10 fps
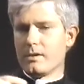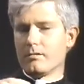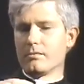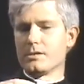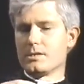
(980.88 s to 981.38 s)

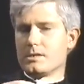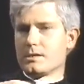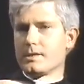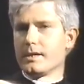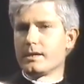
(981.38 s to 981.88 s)
which is
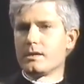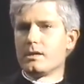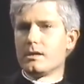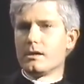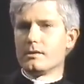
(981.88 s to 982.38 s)
just like
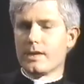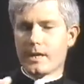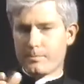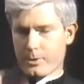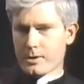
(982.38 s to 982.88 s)

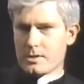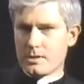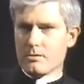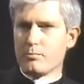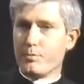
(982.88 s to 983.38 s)
that
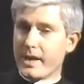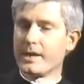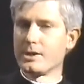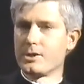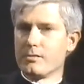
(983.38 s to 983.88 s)
person's own
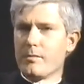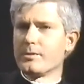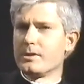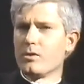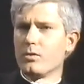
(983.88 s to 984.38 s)
benediction.
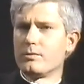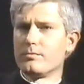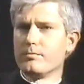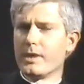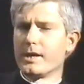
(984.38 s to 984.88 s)
Remember the old
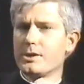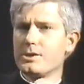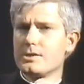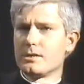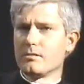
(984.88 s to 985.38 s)

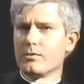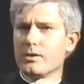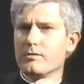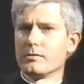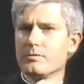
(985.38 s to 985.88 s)
benediction
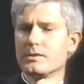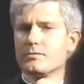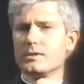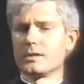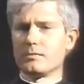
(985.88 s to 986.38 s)
ceremony where the priest
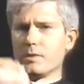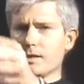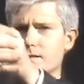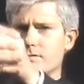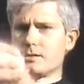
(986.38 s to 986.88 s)
would take the
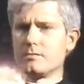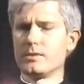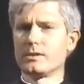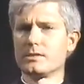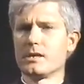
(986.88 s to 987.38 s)
monstrance and
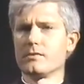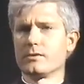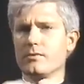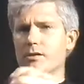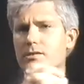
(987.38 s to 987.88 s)
make the sign of the
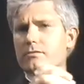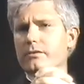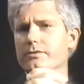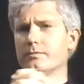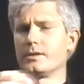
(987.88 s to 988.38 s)
cross over
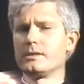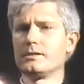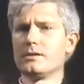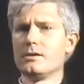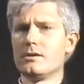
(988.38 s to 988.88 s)
everybody
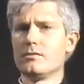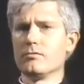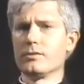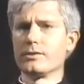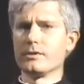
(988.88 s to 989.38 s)

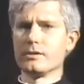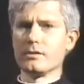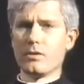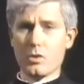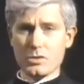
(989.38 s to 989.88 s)
with
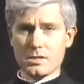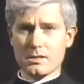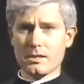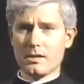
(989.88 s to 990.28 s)
the host?